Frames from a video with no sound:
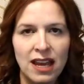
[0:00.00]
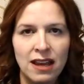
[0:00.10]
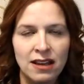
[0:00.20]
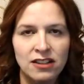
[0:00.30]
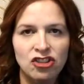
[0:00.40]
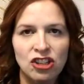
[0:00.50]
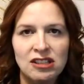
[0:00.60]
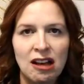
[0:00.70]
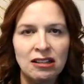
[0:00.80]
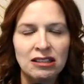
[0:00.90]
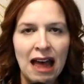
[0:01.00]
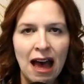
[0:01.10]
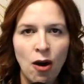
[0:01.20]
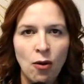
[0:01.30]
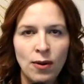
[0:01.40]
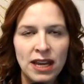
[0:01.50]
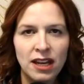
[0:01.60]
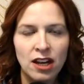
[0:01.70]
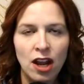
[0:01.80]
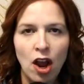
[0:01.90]
is just
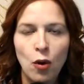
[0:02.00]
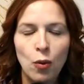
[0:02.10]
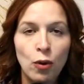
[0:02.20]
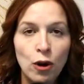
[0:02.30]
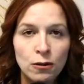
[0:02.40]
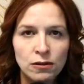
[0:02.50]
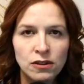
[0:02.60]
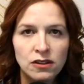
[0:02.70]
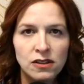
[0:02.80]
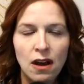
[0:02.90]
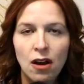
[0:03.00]
allowing roots,